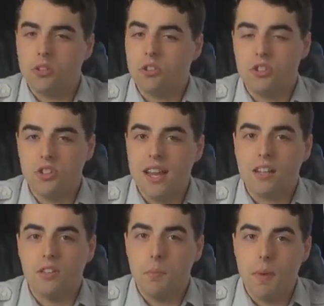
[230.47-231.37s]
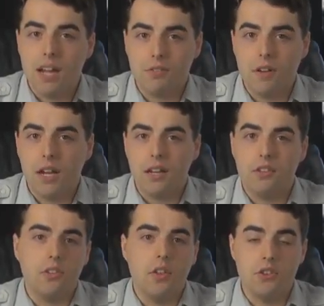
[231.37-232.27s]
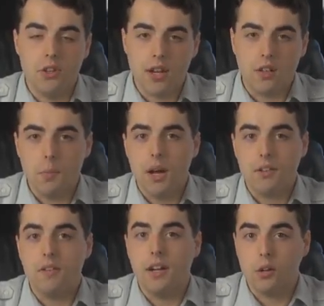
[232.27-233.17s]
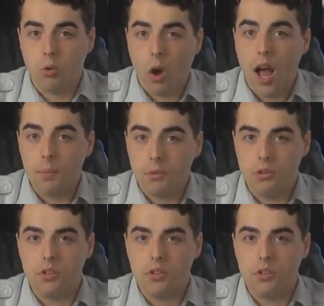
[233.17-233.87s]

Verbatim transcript: which are genetically modified into the genetically modified crops,